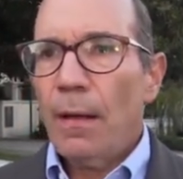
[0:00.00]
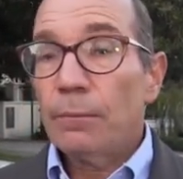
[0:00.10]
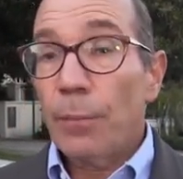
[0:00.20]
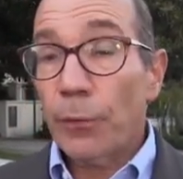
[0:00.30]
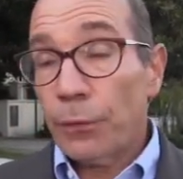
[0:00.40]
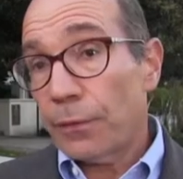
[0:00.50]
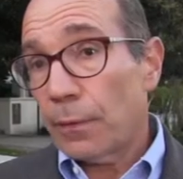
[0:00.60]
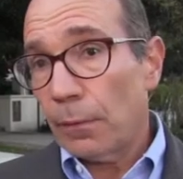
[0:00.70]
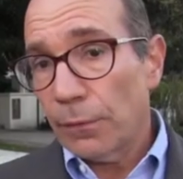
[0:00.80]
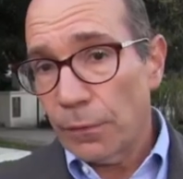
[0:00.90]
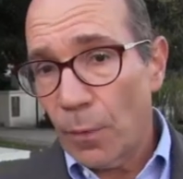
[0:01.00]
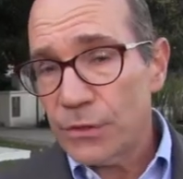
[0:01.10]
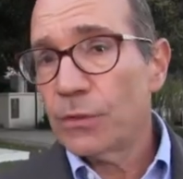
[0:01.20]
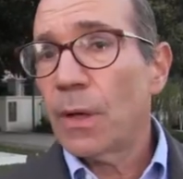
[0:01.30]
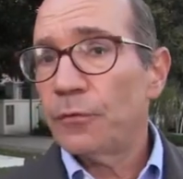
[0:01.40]
both the
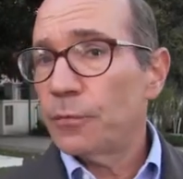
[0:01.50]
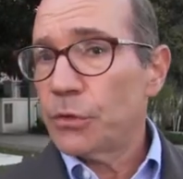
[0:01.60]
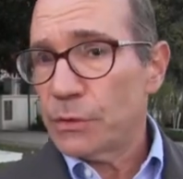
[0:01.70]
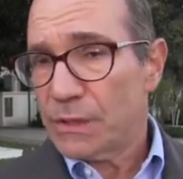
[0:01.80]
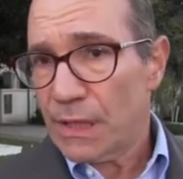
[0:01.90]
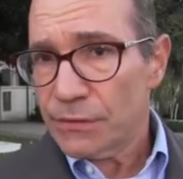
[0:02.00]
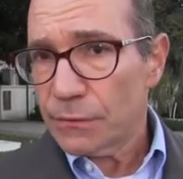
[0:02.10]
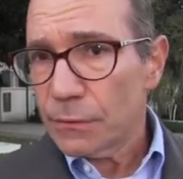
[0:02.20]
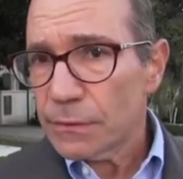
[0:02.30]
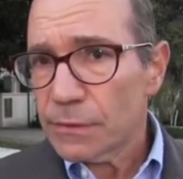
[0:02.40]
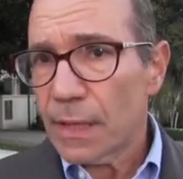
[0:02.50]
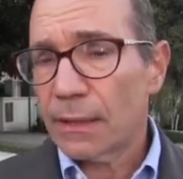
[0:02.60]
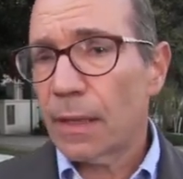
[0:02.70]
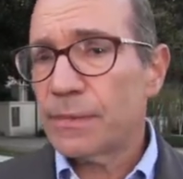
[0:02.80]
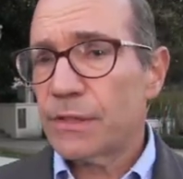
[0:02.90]
ones who come from Jewish day schools and
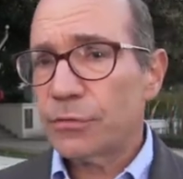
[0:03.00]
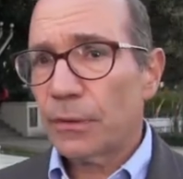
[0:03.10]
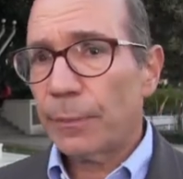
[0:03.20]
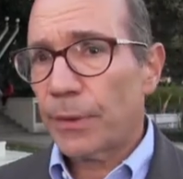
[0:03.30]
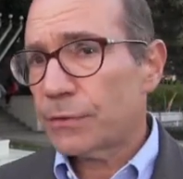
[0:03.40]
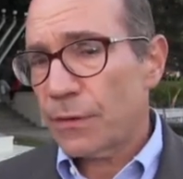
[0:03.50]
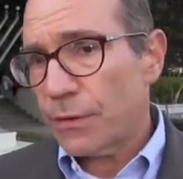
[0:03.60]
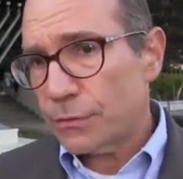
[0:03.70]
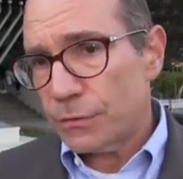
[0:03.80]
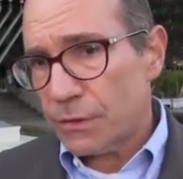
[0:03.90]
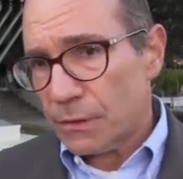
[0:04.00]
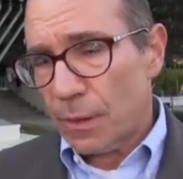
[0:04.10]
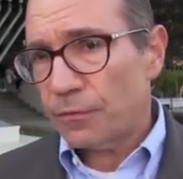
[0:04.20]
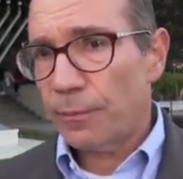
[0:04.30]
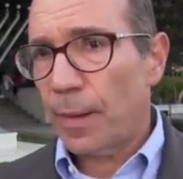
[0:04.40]
come to Israel, but also those who just
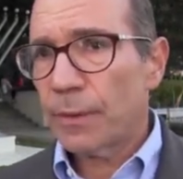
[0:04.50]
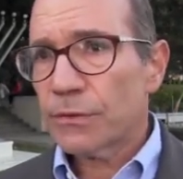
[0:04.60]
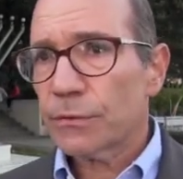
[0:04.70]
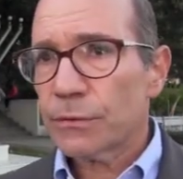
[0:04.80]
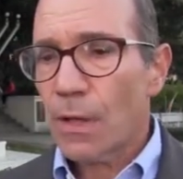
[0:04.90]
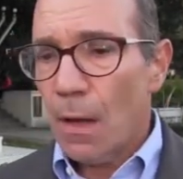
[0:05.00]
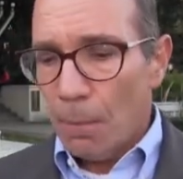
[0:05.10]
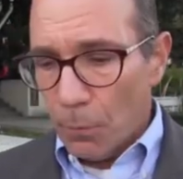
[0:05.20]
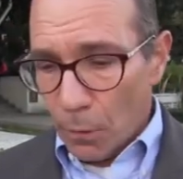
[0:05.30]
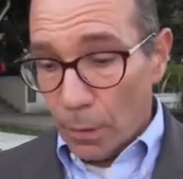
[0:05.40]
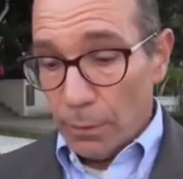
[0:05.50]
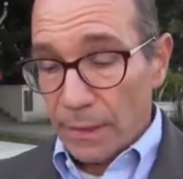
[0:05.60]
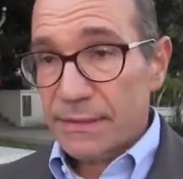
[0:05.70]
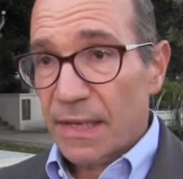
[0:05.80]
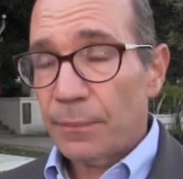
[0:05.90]
come from public schools, more
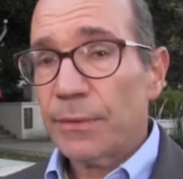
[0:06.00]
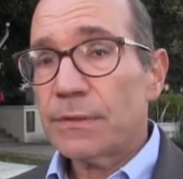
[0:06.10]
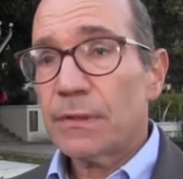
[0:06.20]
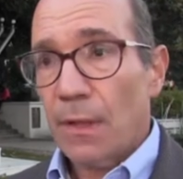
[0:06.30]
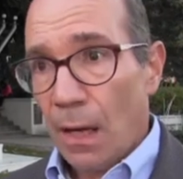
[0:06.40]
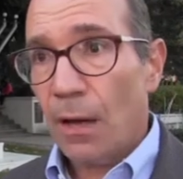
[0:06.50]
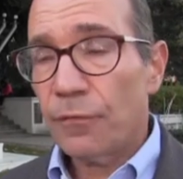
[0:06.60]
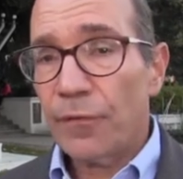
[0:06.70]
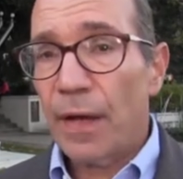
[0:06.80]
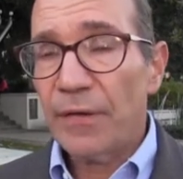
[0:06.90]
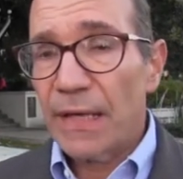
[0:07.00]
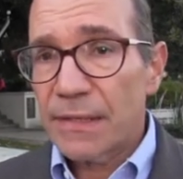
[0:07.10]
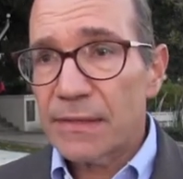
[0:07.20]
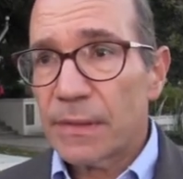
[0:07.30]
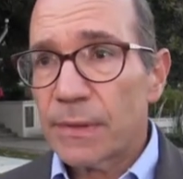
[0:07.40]
examples of
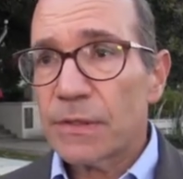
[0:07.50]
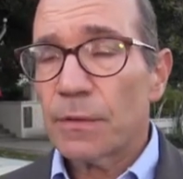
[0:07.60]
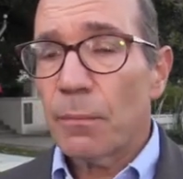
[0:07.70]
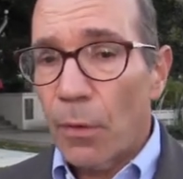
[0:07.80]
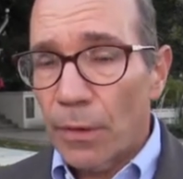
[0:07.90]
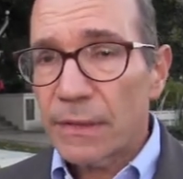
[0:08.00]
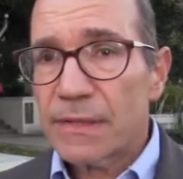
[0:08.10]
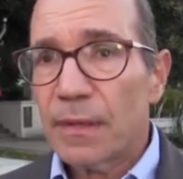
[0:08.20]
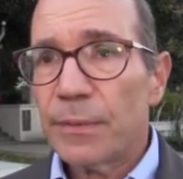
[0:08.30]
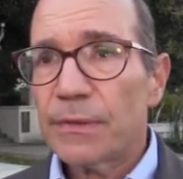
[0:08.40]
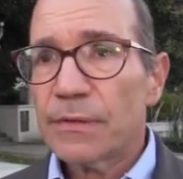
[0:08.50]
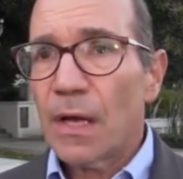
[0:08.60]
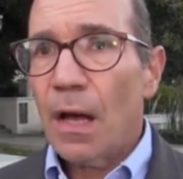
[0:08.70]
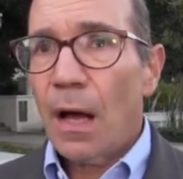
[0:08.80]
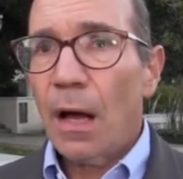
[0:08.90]
anti-Semitism, more examples
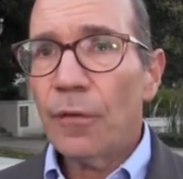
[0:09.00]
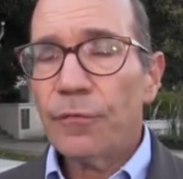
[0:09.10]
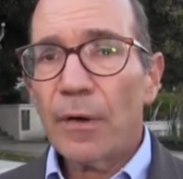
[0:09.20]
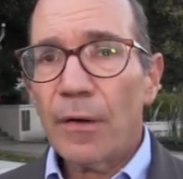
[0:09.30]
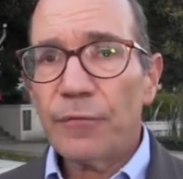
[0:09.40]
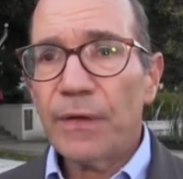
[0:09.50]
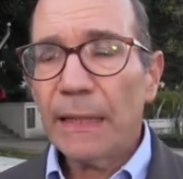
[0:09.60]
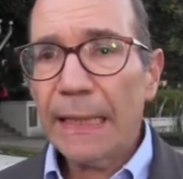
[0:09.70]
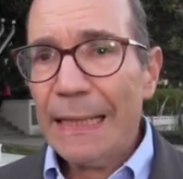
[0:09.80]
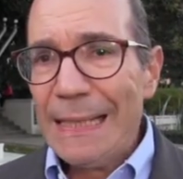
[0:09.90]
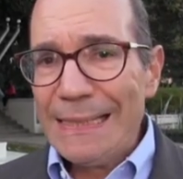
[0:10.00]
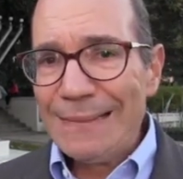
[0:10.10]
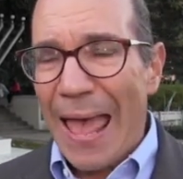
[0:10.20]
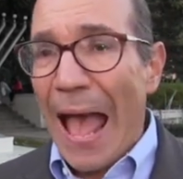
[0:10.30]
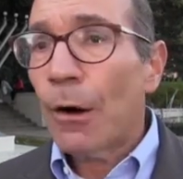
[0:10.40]
of feeling
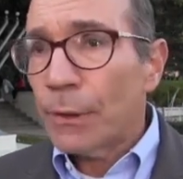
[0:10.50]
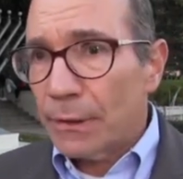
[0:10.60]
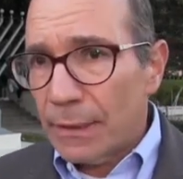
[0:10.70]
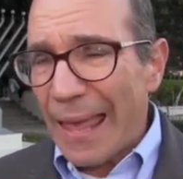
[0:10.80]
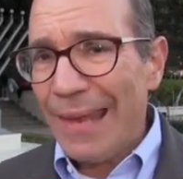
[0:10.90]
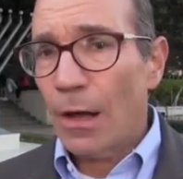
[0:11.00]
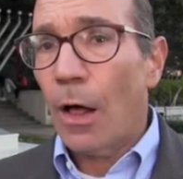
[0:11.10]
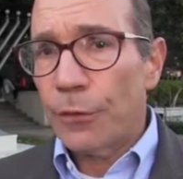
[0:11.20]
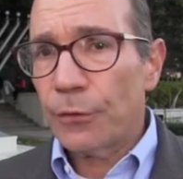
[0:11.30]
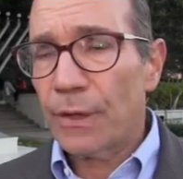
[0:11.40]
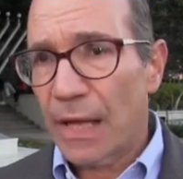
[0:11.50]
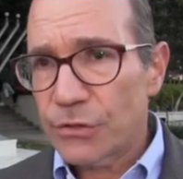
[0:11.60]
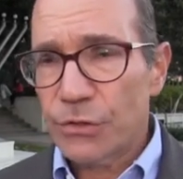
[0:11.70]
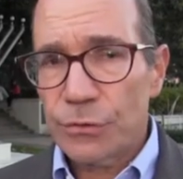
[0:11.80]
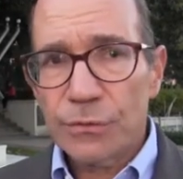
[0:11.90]
outed and othered as
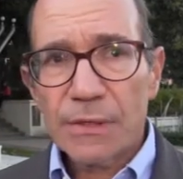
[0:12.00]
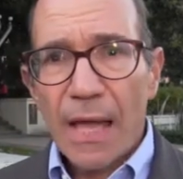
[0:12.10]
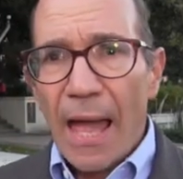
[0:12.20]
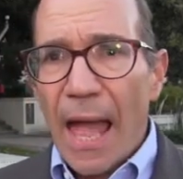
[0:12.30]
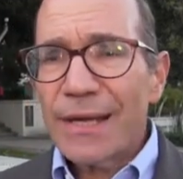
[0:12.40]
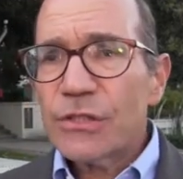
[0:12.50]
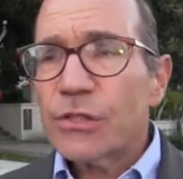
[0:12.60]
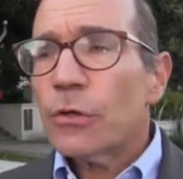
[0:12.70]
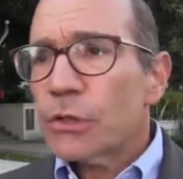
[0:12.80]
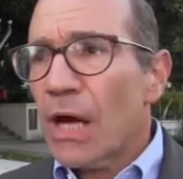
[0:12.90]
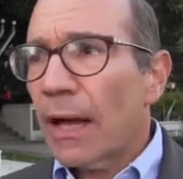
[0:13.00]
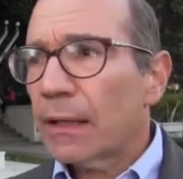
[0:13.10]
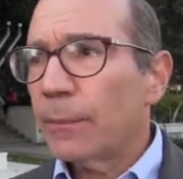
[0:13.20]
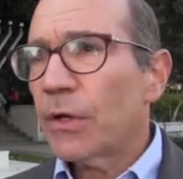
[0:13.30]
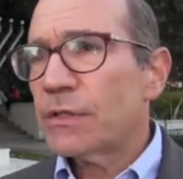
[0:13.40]
Jews. And it's so
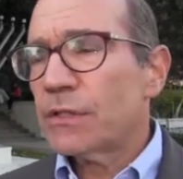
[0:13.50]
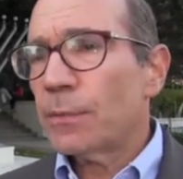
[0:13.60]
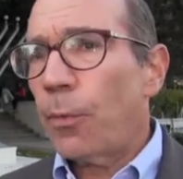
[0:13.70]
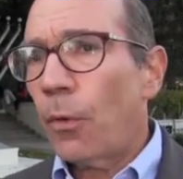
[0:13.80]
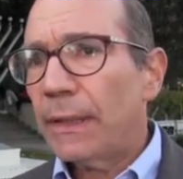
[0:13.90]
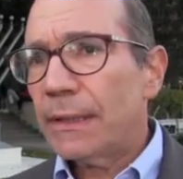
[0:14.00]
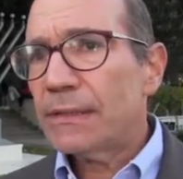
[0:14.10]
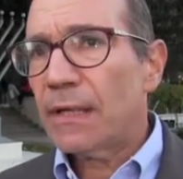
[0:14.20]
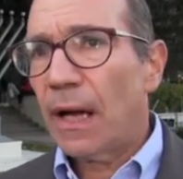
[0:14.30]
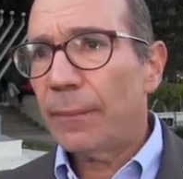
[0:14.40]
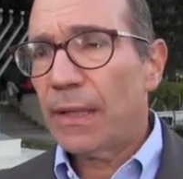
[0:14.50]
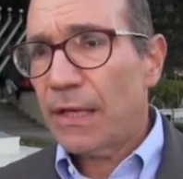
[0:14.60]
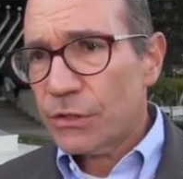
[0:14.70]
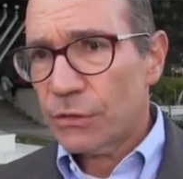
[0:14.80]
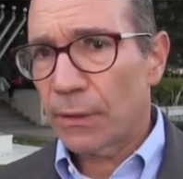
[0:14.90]
shocking because it's a point in time in
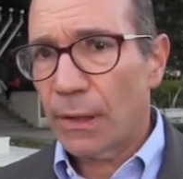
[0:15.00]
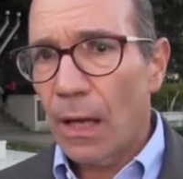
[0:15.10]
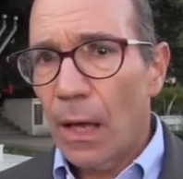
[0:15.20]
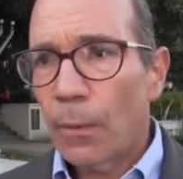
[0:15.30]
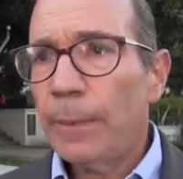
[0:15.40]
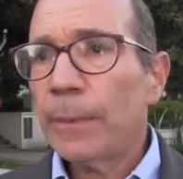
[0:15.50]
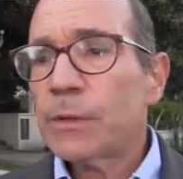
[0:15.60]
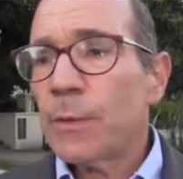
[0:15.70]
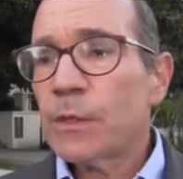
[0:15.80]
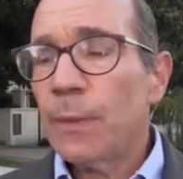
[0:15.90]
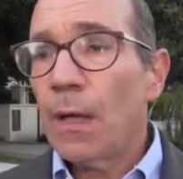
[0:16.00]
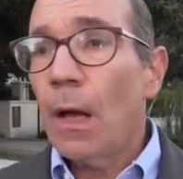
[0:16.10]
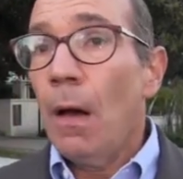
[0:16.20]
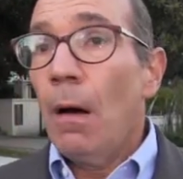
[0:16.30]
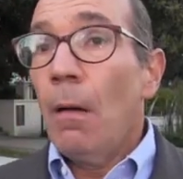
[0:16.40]
history when people are supposed to be
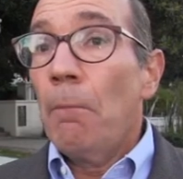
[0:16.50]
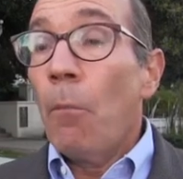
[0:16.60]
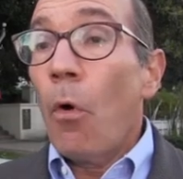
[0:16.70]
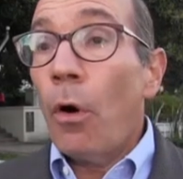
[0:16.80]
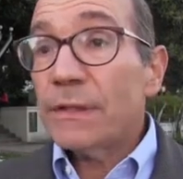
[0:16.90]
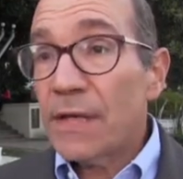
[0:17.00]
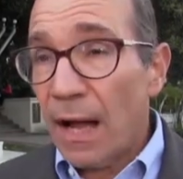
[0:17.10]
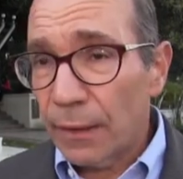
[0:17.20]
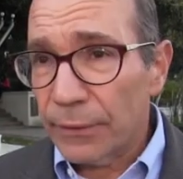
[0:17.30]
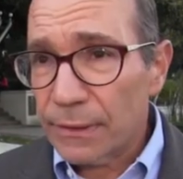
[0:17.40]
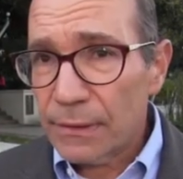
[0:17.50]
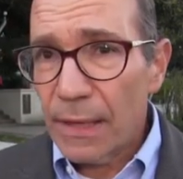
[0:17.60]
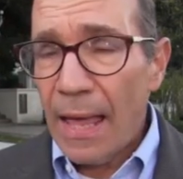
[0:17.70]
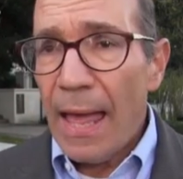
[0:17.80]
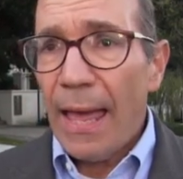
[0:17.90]
more tolerant.
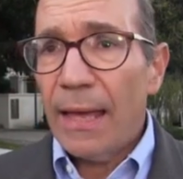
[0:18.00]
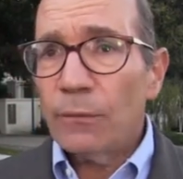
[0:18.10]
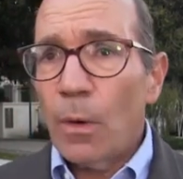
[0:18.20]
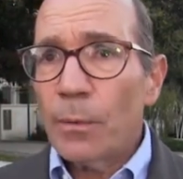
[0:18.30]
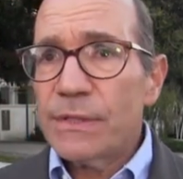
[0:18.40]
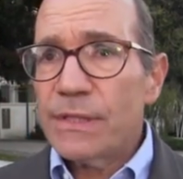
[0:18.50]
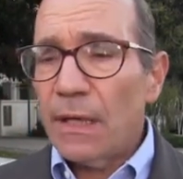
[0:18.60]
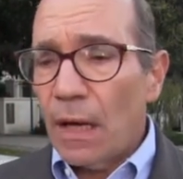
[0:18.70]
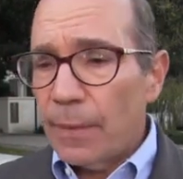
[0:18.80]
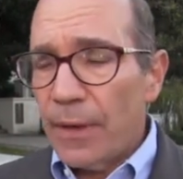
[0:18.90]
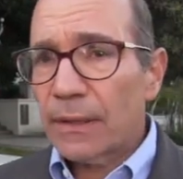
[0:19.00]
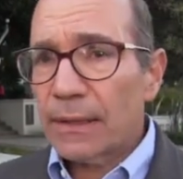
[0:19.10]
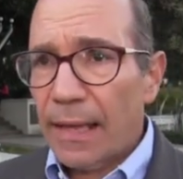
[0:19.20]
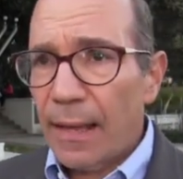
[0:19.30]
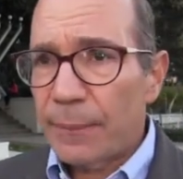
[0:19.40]
And what we're seeing on
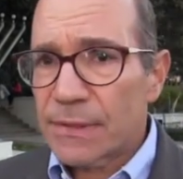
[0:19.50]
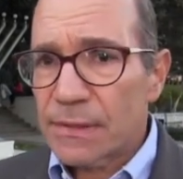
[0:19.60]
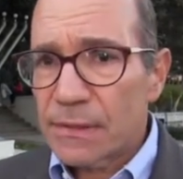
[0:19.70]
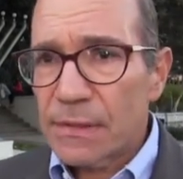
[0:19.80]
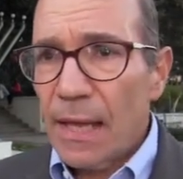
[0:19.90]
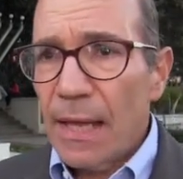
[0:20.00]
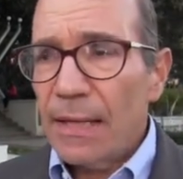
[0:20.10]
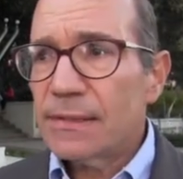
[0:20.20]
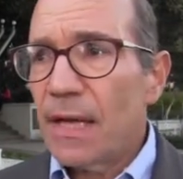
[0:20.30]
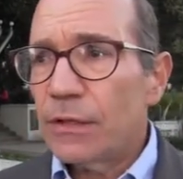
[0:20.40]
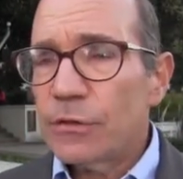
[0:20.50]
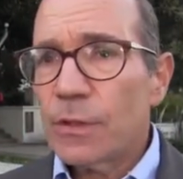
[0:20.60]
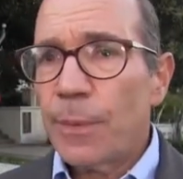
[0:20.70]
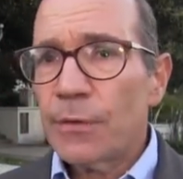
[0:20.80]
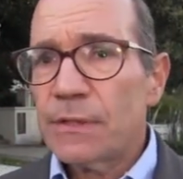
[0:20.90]
American campuses is that you're
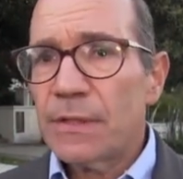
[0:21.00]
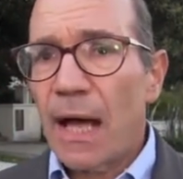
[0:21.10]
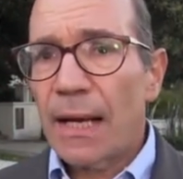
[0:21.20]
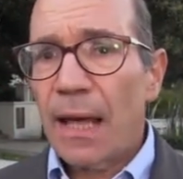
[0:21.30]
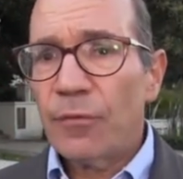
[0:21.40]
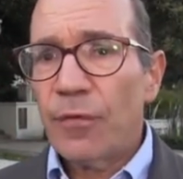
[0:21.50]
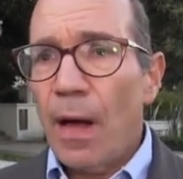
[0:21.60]
supposed to not have